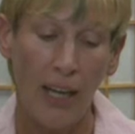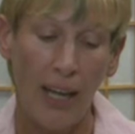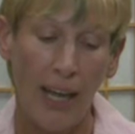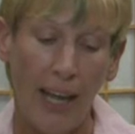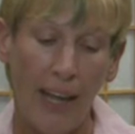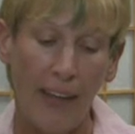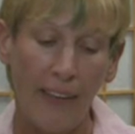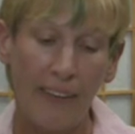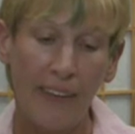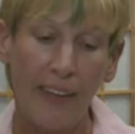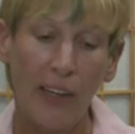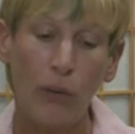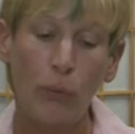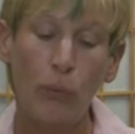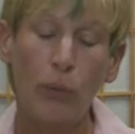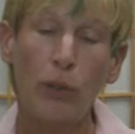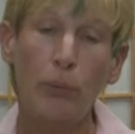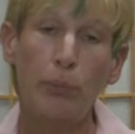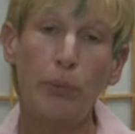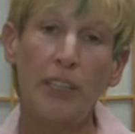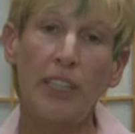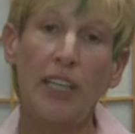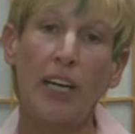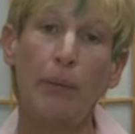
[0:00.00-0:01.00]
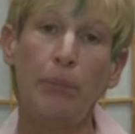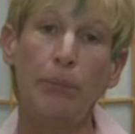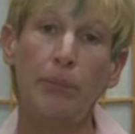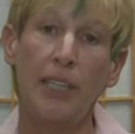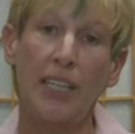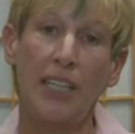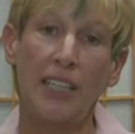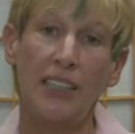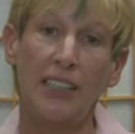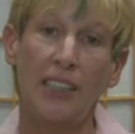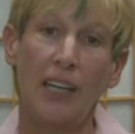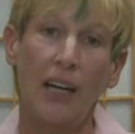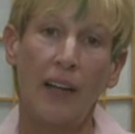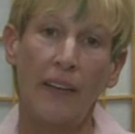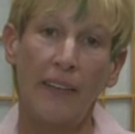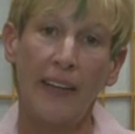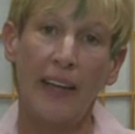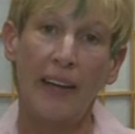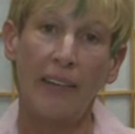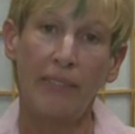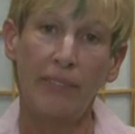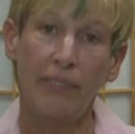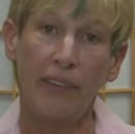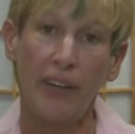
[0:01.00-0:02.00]
And there will be updates on
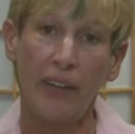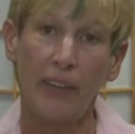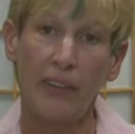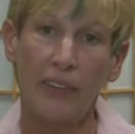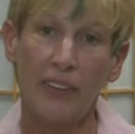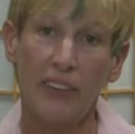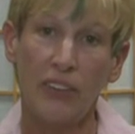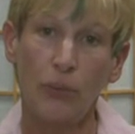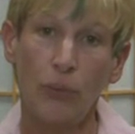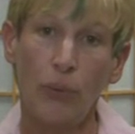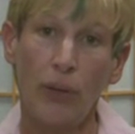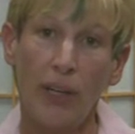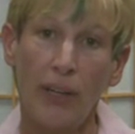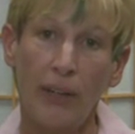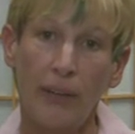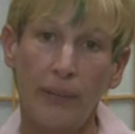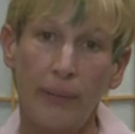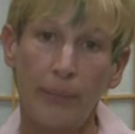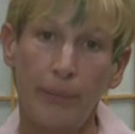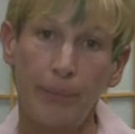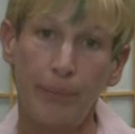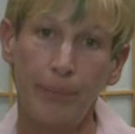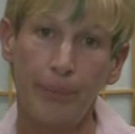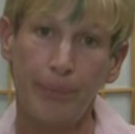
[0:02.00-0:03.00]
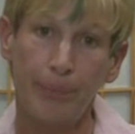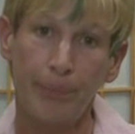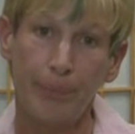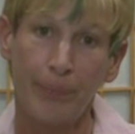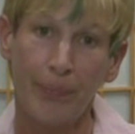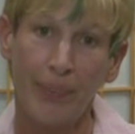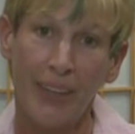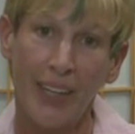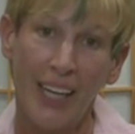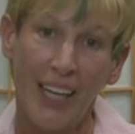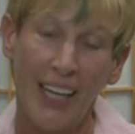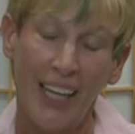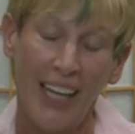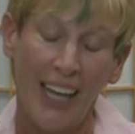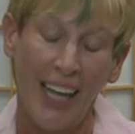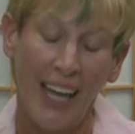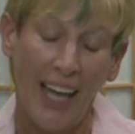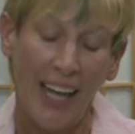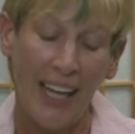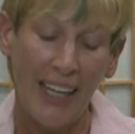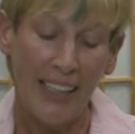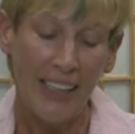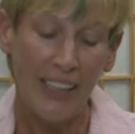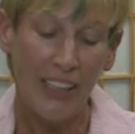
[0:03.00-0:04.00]
that fire as well.
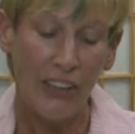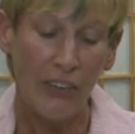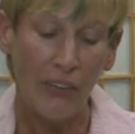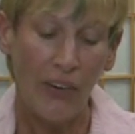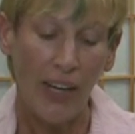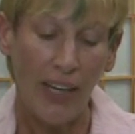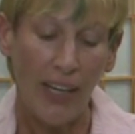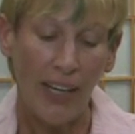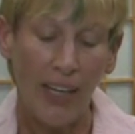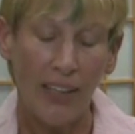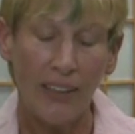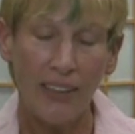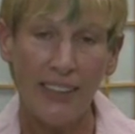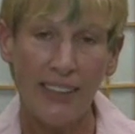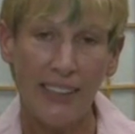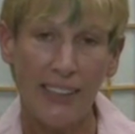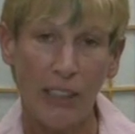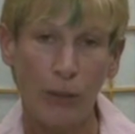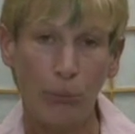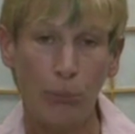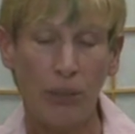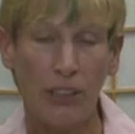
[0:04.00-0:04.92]
And here at LCM